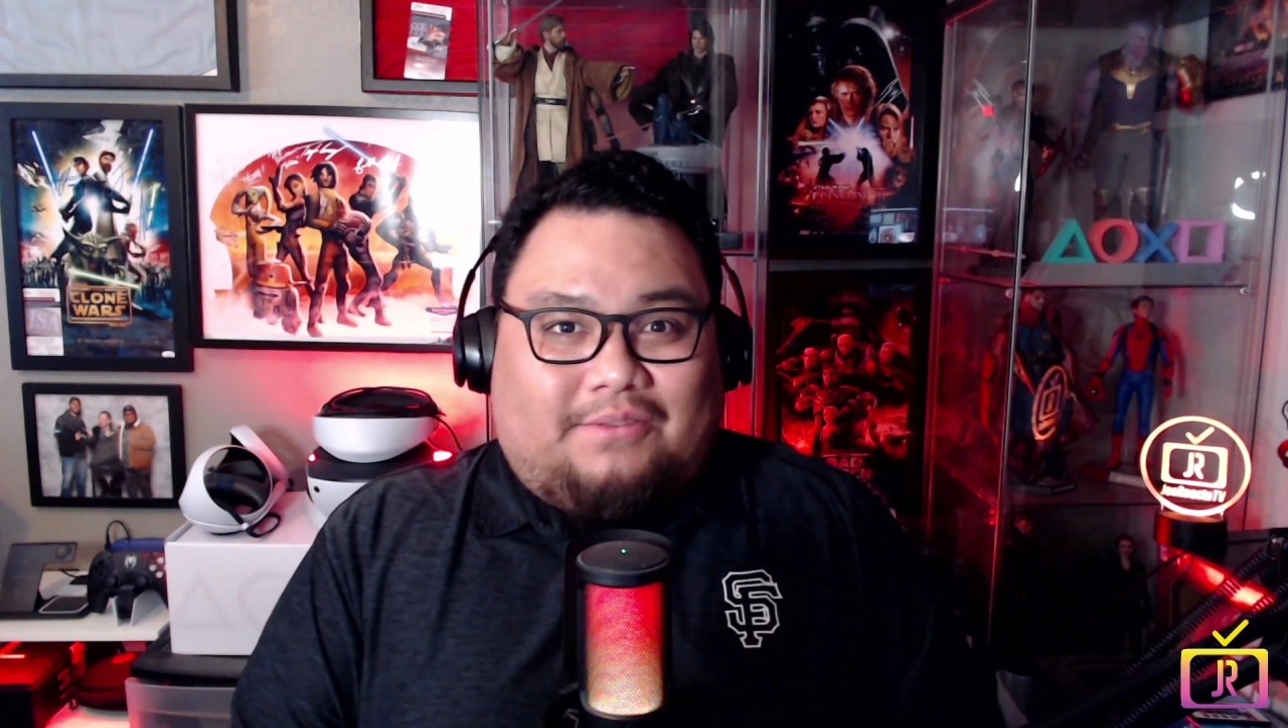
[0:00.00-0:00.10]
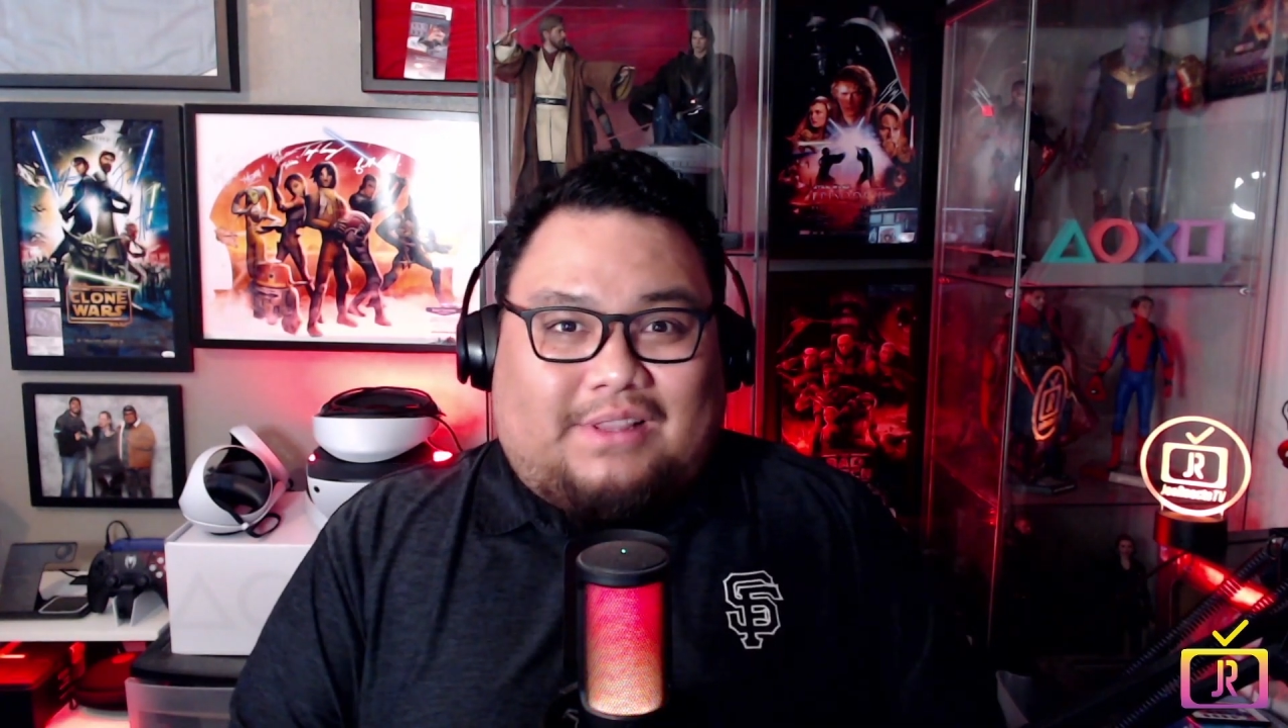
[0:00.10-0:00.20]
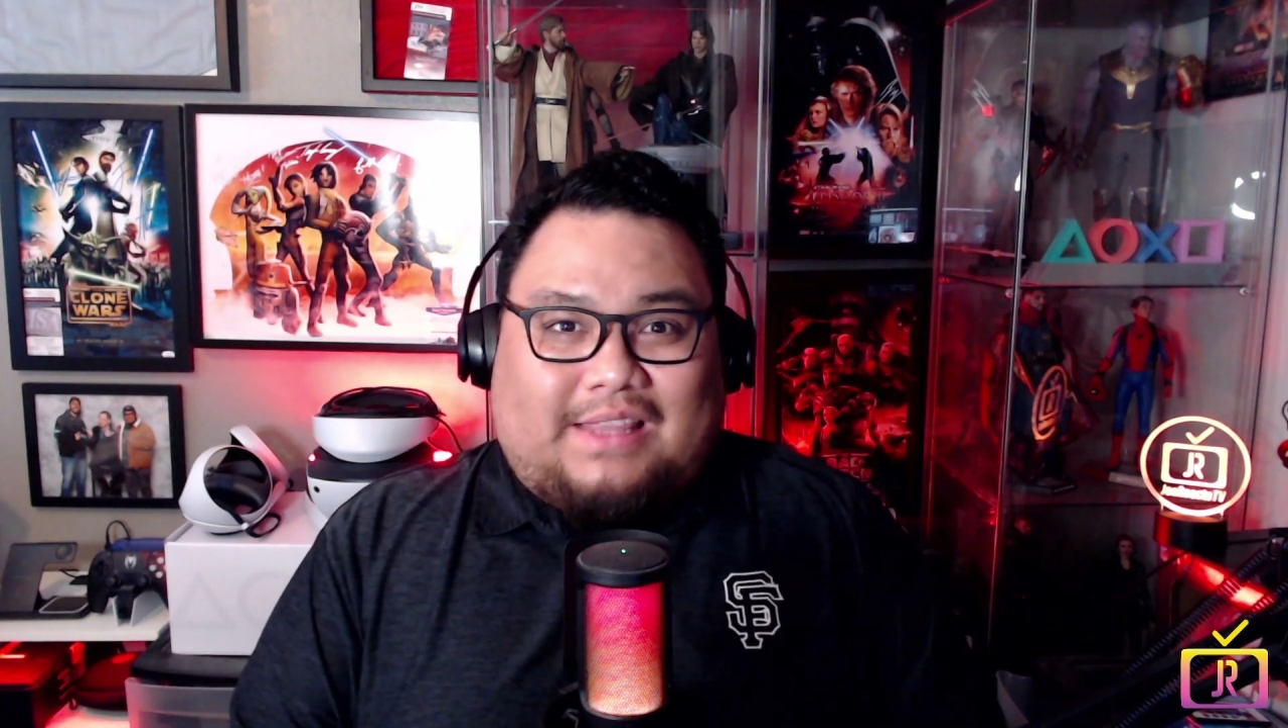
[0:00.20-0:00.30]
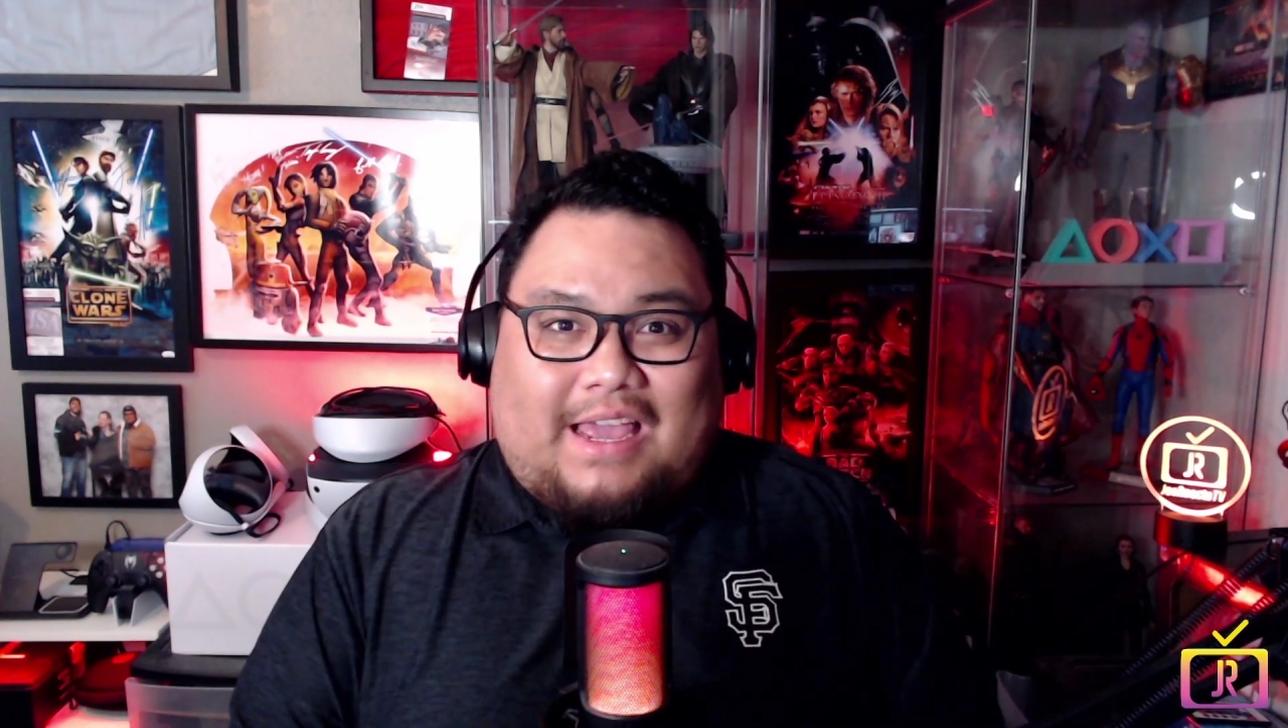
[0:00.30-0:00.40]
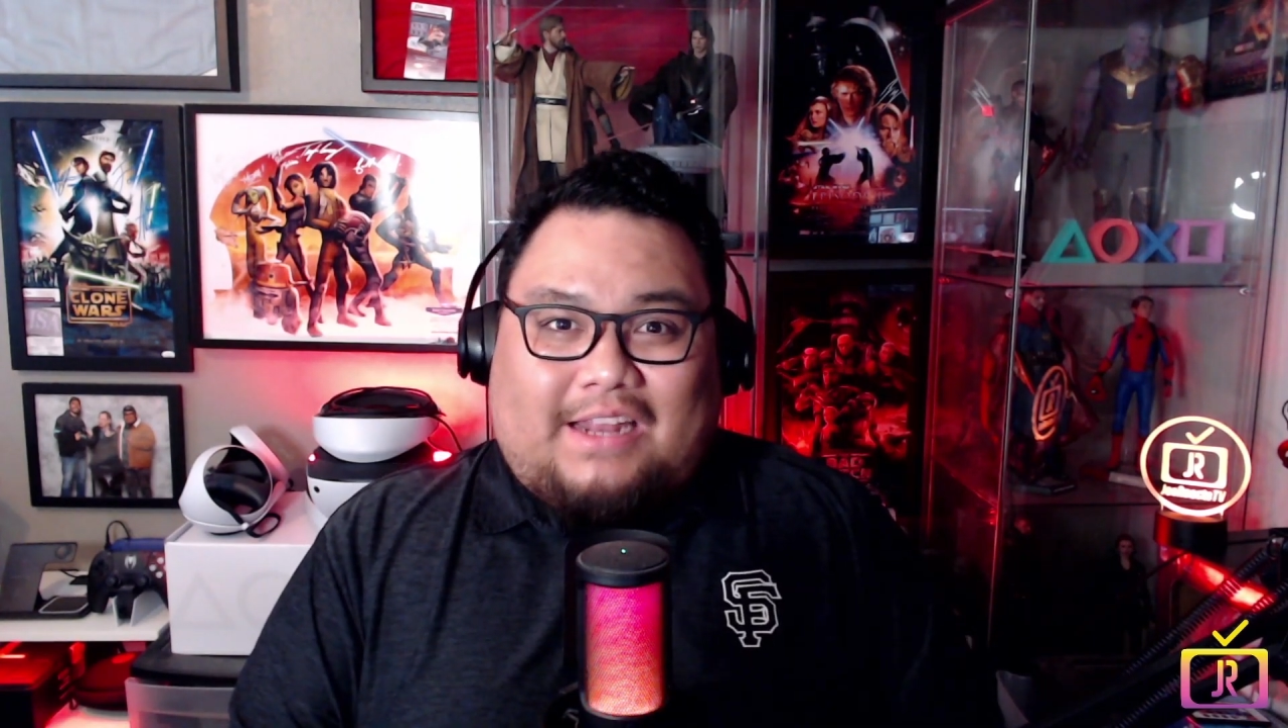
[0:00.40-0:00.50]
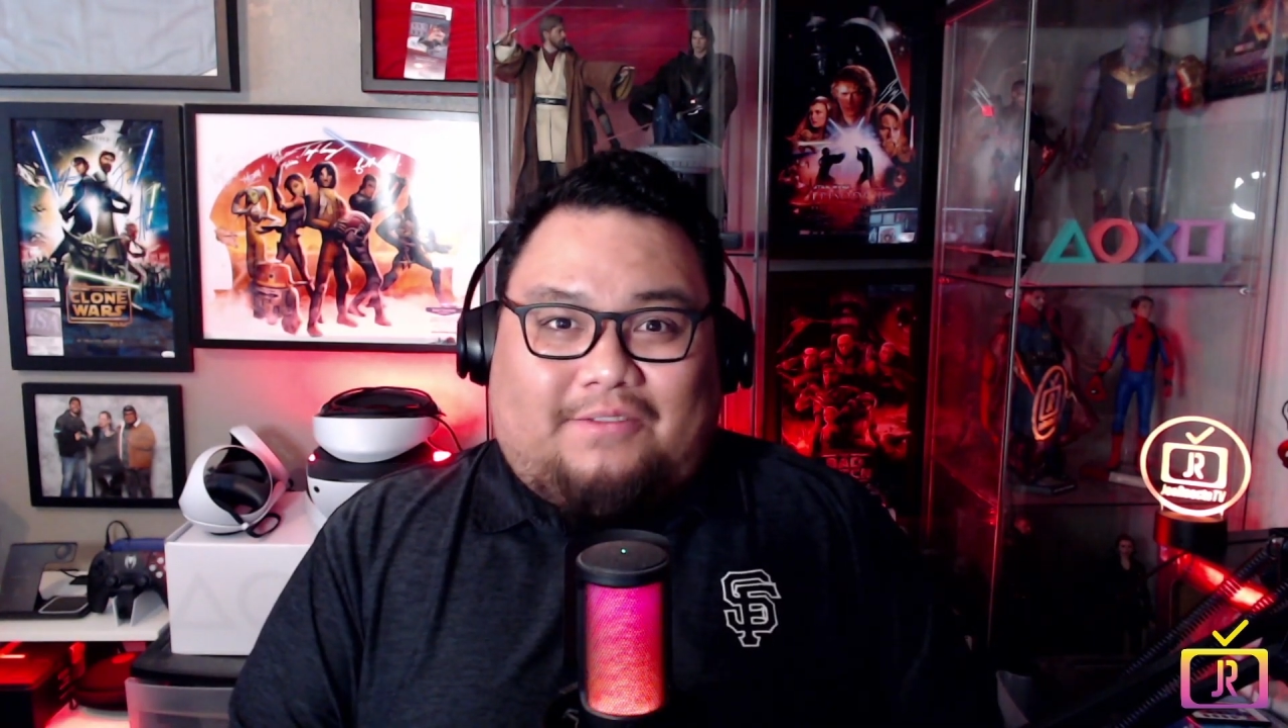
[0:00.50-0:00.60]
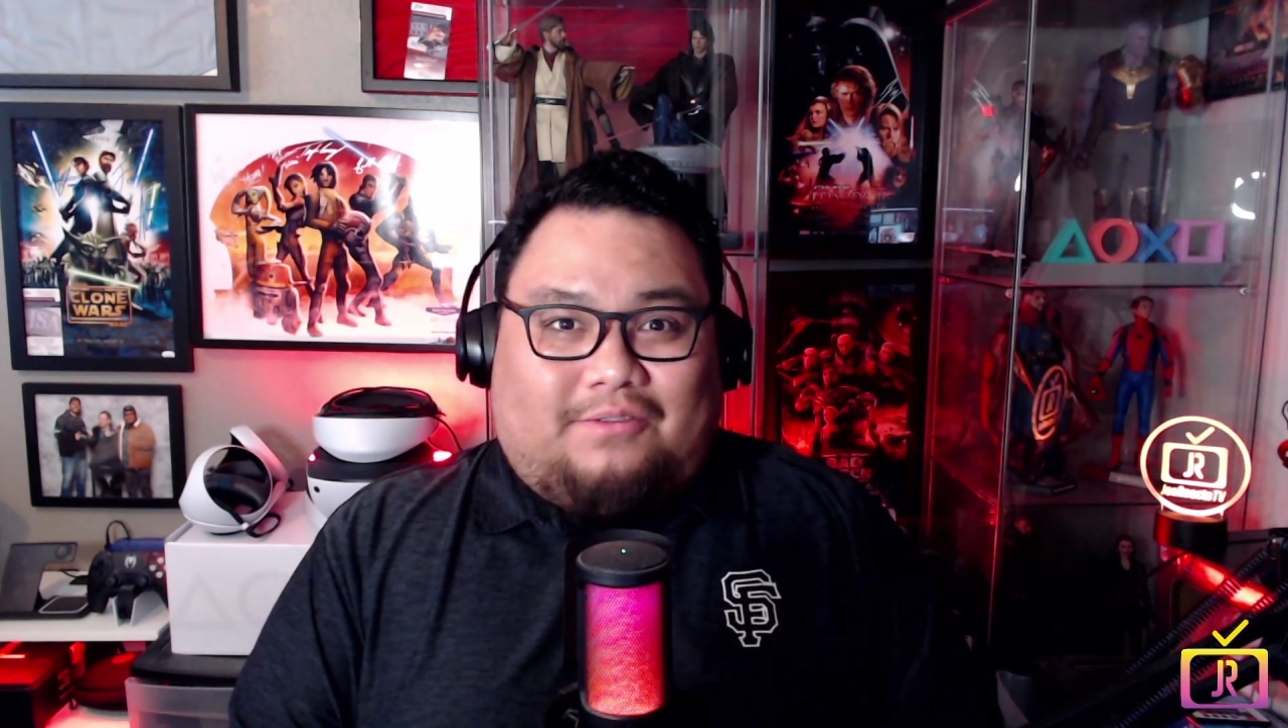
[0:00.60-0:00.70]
with that.